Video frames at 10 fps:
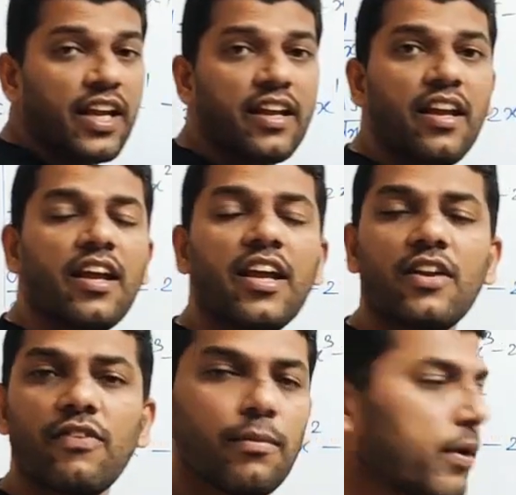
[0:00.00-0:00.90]
then?
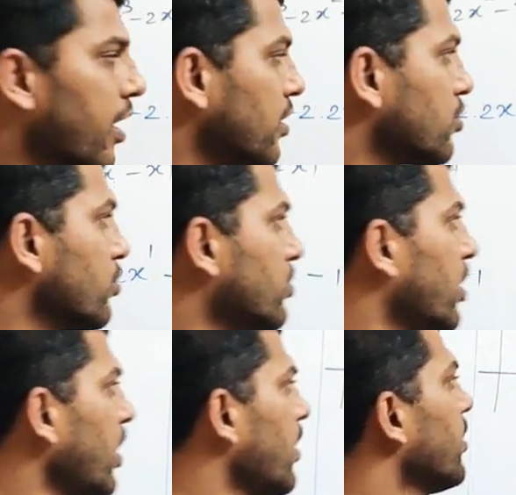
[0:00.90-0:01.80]
It will be also
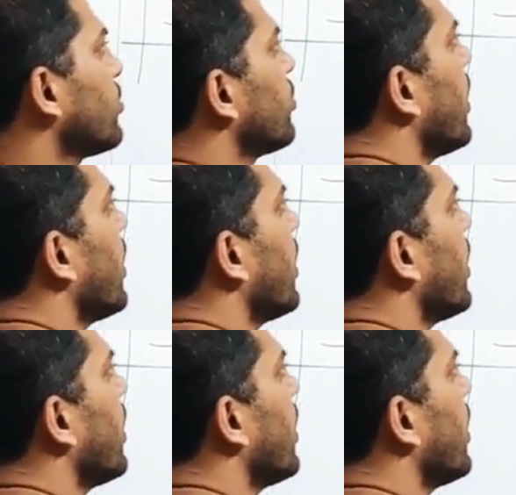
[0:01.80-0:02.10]
3. So